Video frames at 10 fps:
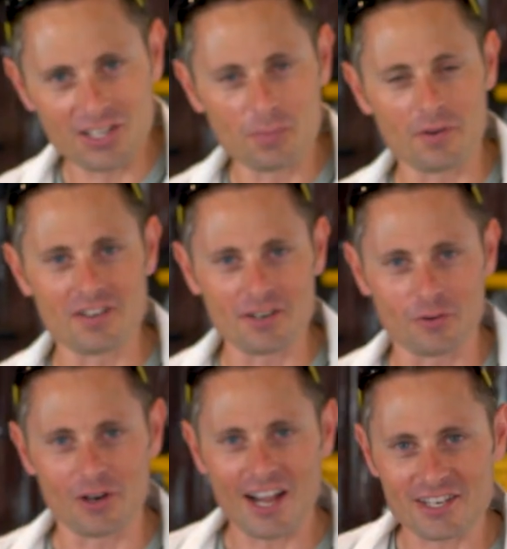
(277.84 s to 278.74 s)
a little bit of a
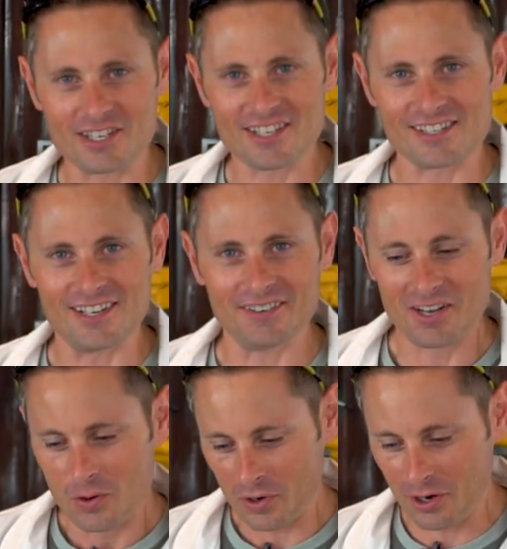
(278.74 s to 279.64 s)
different reaction, isn't it?
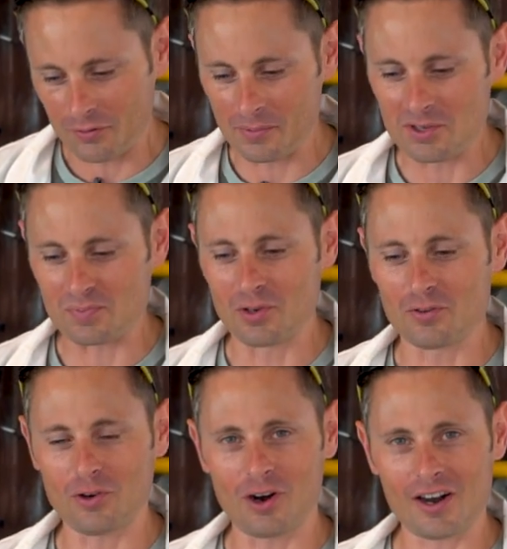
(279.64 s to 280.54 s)
We go from this
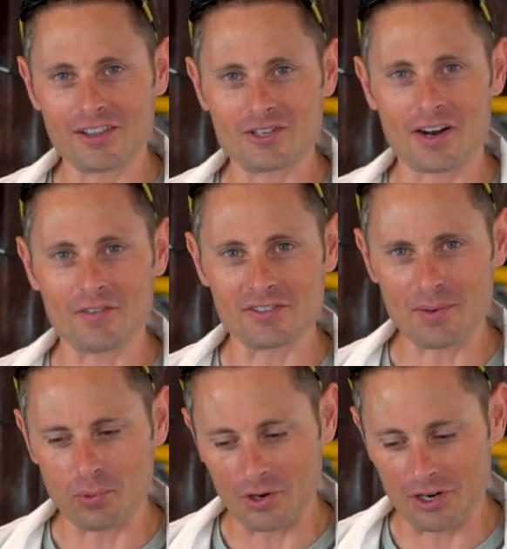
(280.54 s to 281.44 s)
beautiful arc that travels
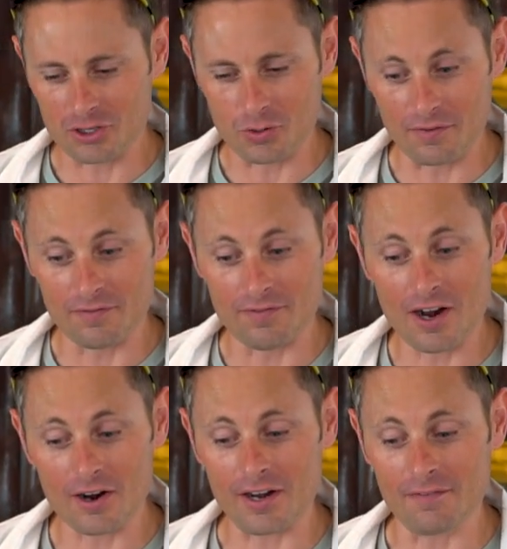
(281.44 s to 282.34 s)
upward to a
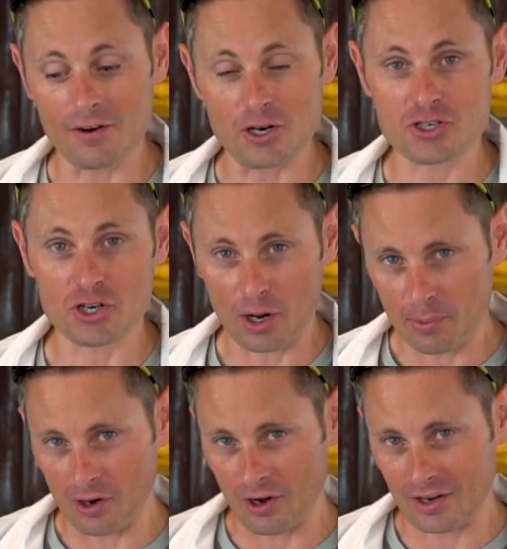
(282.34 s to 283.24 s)
very, very sharp
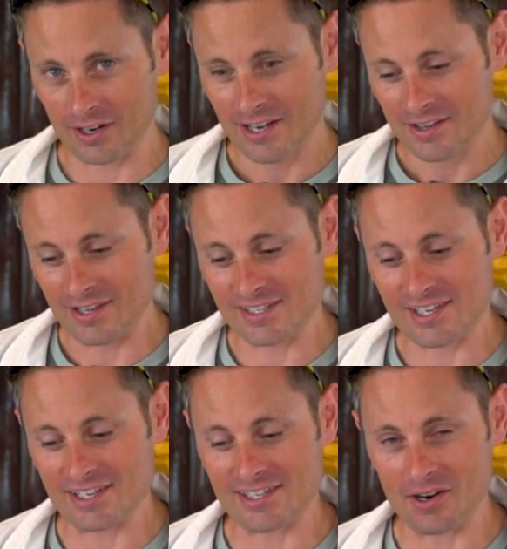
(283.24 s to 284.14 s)
arc that
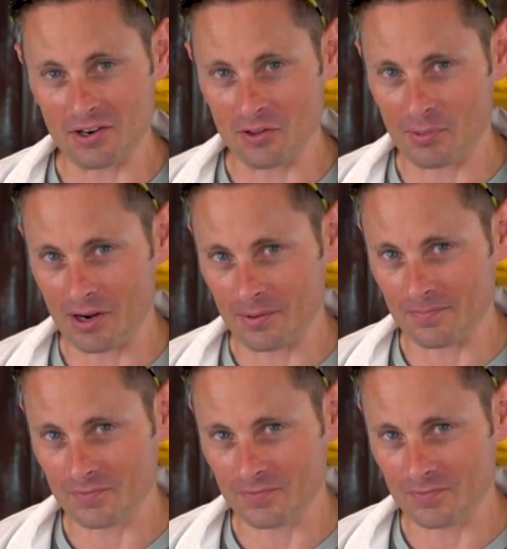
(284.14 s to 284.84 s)
stays down near the bottom.